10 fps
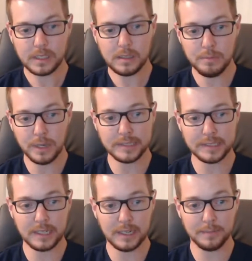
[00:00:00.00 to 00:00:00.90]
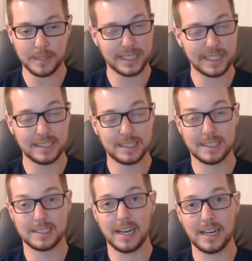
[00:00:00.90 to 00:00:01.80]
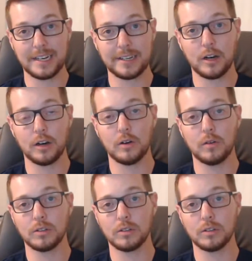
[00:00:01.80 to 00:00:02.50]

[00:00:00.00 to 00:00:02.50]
But um, they did, decided to go